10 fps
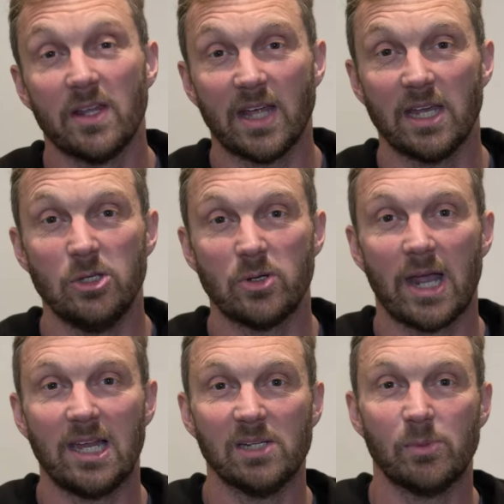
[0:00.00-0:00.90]
that
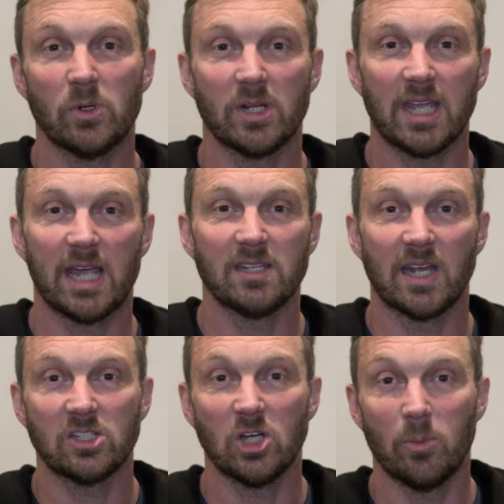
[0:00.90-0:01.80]
UK leaderboard and get into
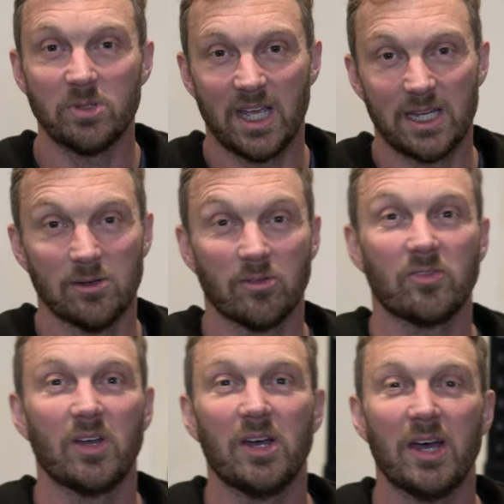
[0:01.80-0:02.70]
that top 10 of
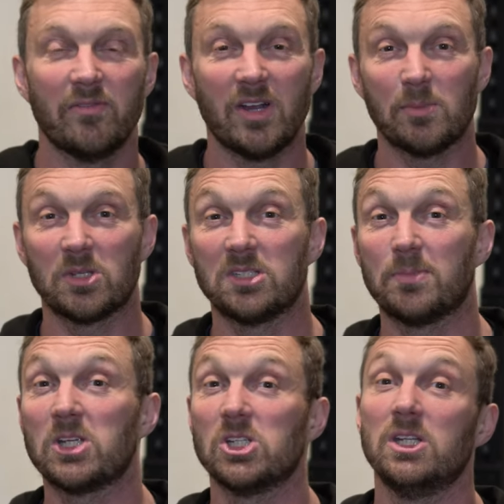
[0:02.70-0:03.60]
affiliate
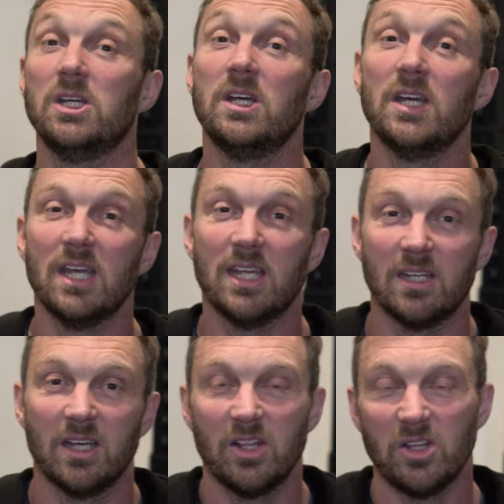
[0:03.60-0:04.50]
participation in
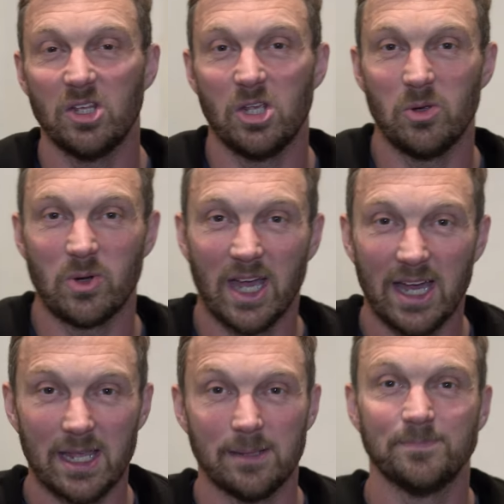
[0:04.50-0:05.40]
the
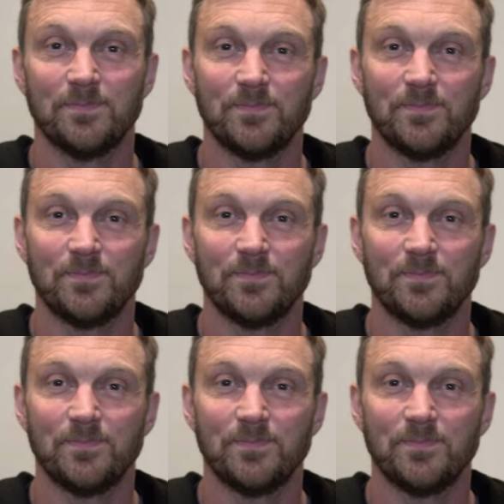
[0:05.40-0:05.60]
UK.